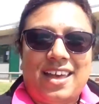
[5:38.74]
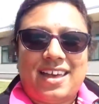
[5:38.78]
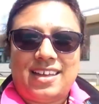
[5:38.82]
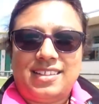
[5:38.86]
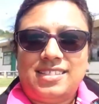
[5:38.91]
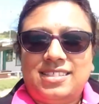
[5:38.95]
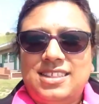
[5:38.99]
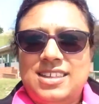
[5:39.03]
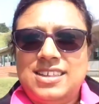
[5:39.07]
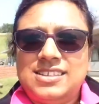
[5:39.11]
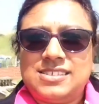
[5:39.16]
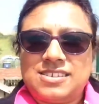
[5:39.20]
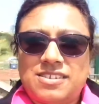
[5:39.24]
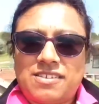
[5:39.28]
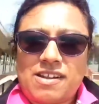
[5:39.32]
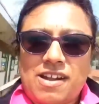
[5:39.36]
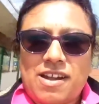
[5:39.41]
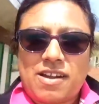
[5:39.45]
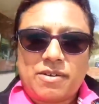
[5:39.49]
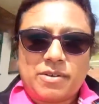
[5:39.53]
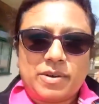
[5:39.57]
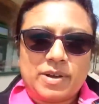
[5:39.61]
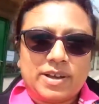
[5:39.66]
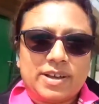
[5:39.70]
And these are
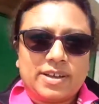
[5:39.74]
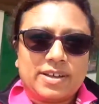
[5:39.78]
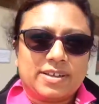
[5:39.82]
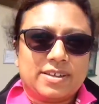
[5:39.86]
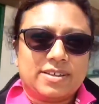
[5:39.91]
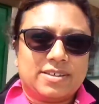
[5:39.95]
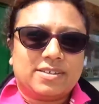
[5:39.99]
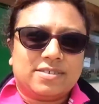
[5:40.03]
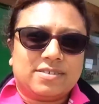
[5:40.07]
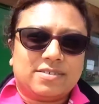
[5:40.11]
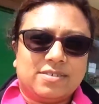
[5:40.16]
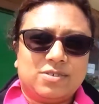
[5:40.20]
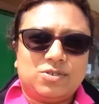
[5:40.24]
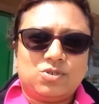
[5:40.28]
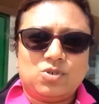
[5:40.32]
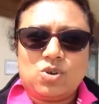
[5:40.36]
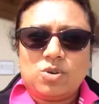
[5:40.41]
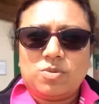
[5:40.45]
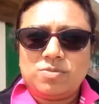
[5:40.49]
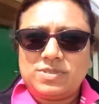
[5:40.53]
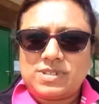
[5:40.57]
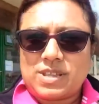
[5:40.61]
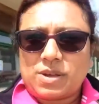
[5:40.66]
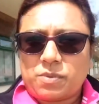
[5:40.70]
our
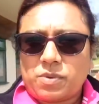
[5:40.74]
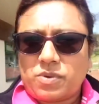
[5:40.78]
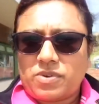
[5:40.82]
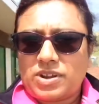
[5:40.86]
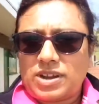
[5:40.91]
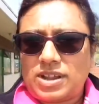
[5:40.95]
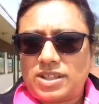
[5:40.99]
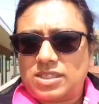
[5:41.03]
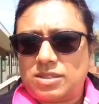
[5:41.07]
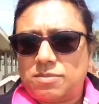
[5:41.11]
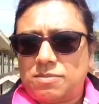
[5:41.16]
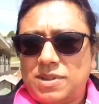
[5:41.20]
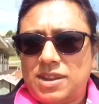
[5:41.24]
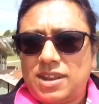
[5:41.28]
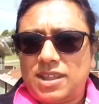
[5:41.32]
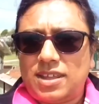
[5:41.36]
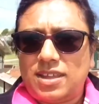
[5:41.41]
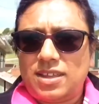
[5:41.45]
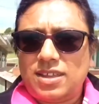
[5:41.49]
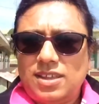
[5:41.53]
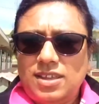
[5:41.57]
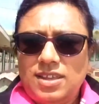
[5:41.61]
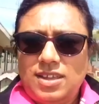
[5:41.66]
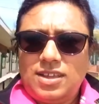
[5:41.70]
dorms that we're in at the minute.
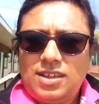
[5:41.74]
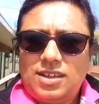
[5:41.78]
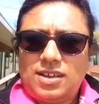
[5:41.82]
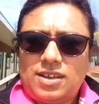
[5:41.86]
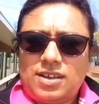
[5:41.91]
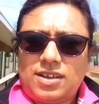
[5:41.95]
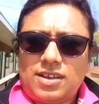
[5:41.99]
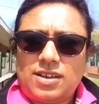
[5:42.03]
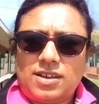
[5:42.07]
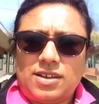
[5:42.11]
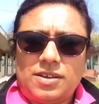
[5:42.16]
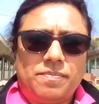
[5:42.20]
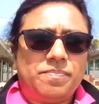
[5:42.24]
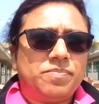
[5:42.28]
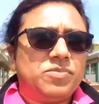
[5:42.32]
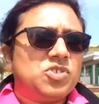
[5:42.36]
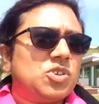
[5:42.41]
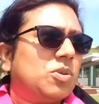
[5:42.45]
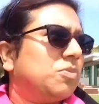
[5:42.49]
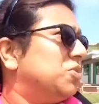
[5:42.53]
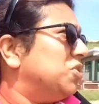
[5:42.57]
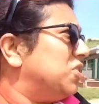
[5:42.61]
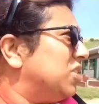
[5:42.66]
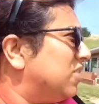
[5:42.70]

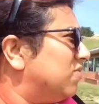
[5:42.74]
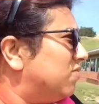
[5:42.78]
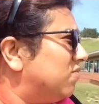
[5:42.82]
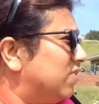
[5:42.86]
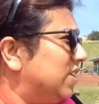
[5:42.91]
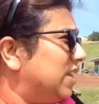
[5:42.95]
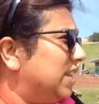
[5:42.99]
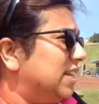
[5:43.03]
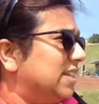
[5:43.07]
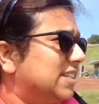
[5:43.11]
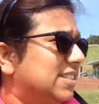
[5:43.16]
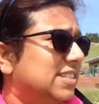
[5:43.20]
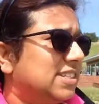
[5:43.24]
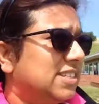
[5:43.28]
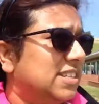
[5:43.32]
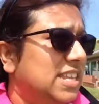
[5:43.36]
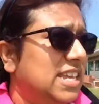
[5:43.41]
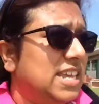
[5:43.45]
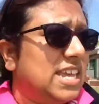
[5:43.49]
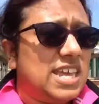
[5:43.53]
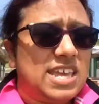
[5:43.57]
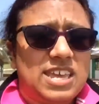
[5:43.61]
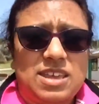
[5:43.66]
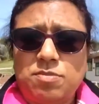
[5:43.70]
So I'm doing a really
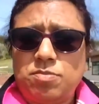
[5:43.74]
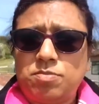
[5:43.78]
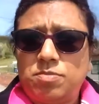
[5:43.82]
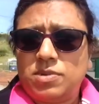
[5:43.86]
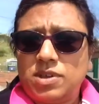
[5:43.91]
sneaky.